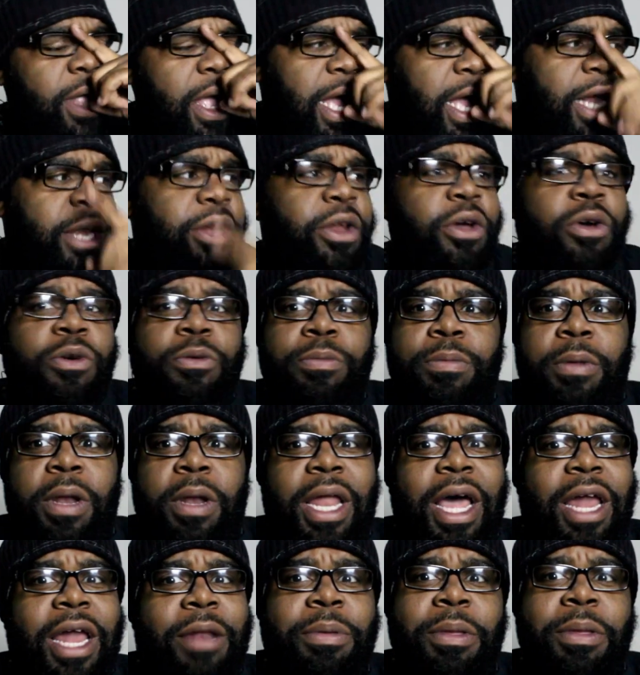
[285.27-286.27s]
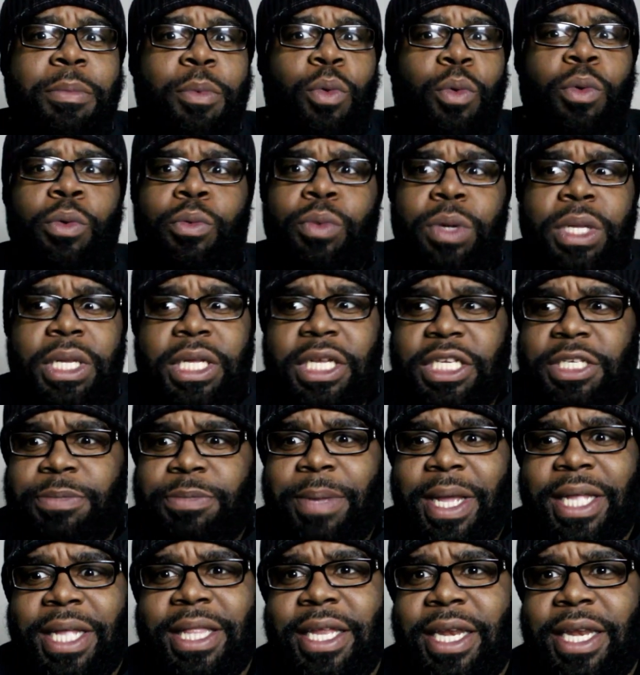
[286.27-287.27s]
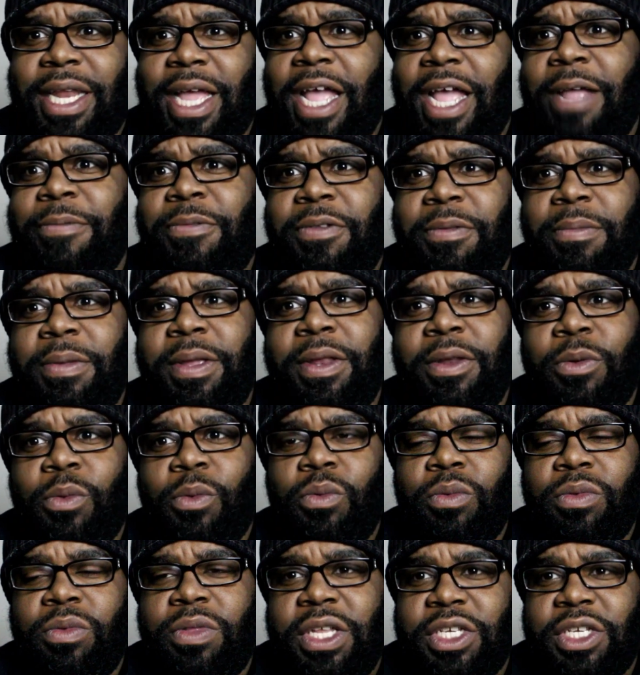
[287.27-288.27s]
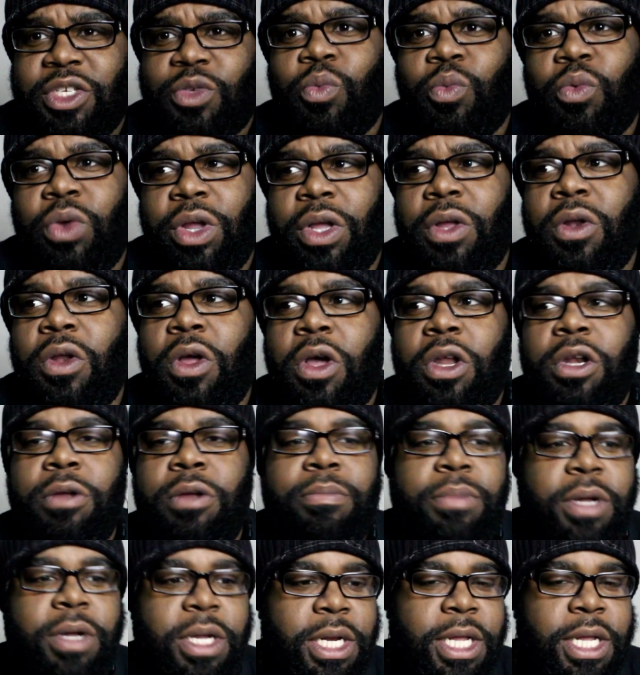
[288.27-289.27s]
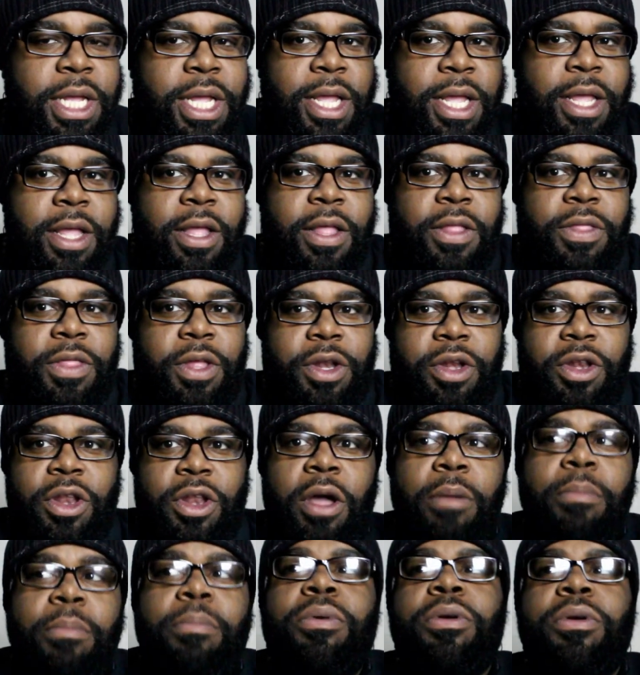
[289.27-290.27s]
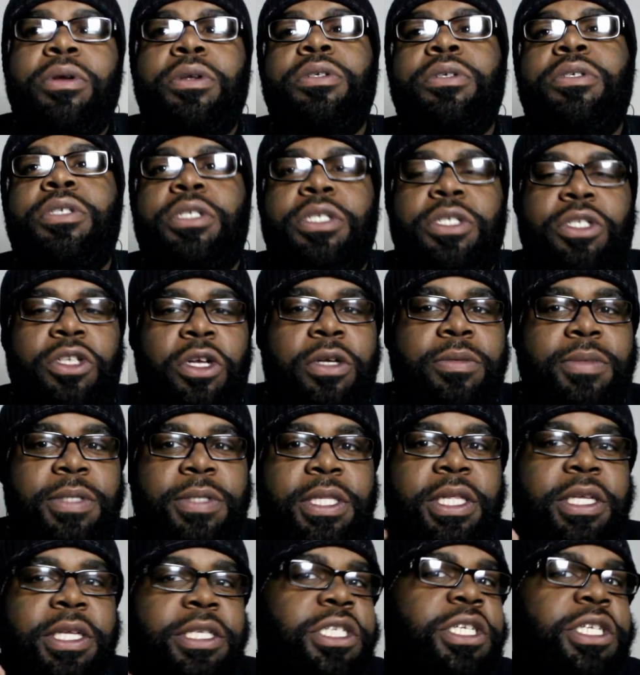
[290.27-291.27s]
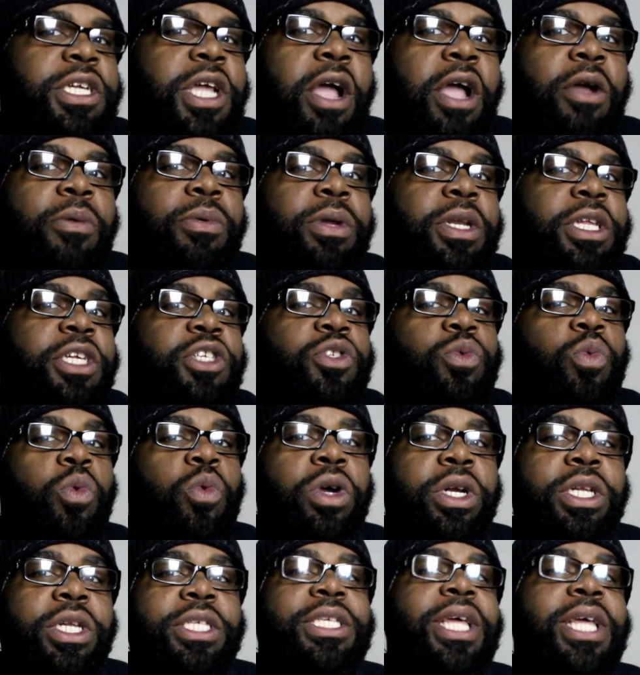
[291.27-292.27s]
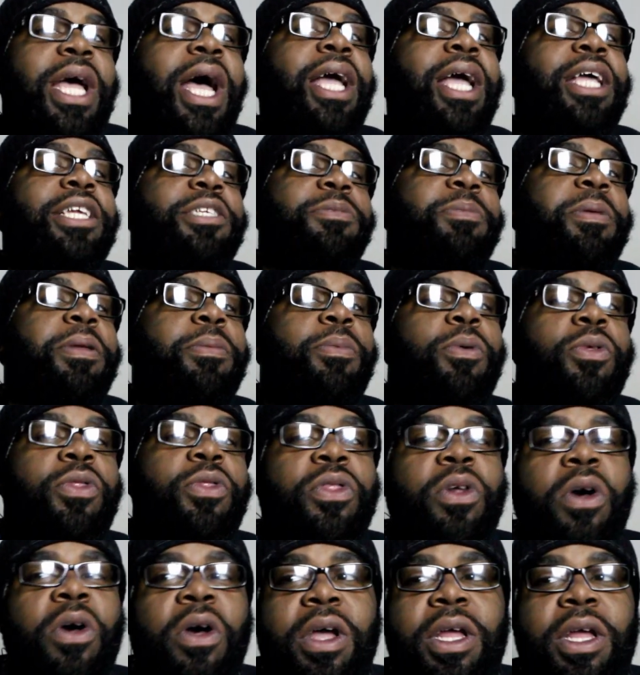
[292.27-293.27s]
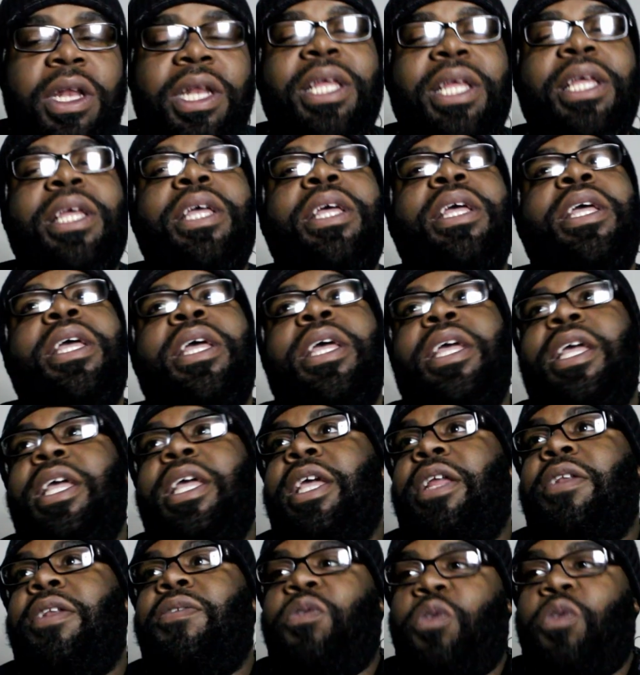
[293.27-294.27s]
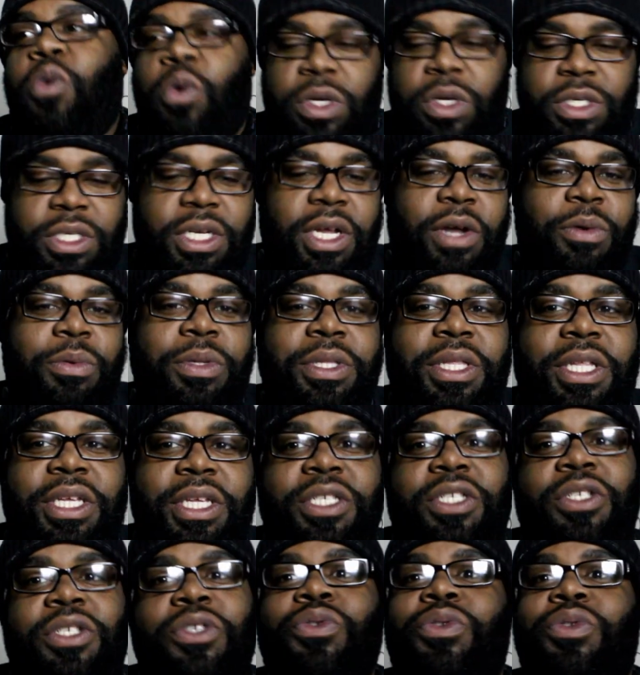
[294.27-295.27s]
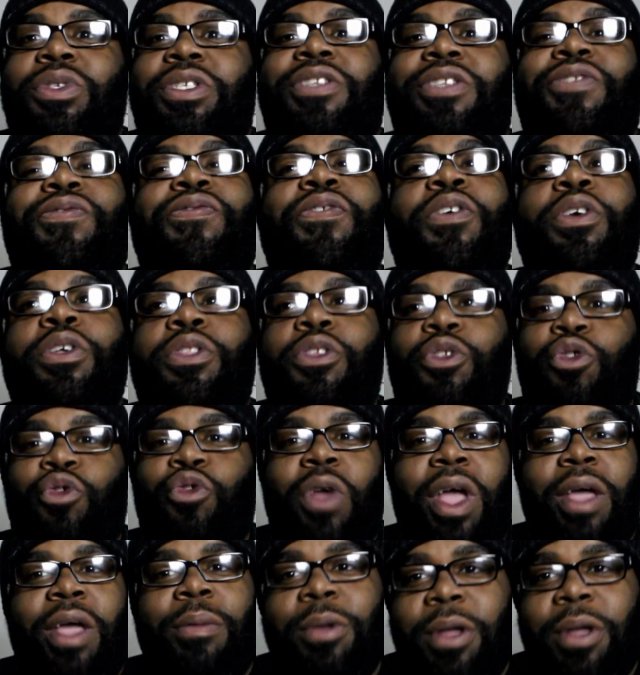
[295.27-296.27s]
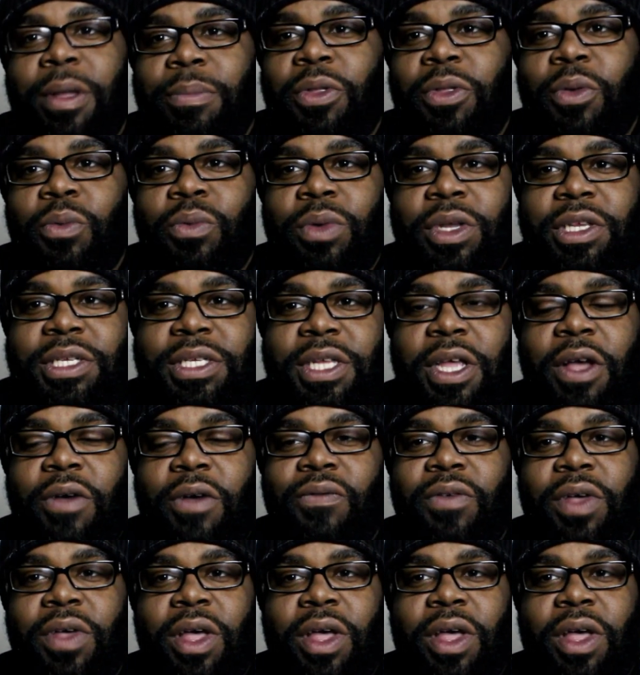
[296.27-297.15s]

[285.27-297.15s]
I know a lot of people weren't really expecting the hype to be this real on them, but the numbers in terms of the GR release weren't as high as people thought. And of course, now with this news, it's further driving up the resale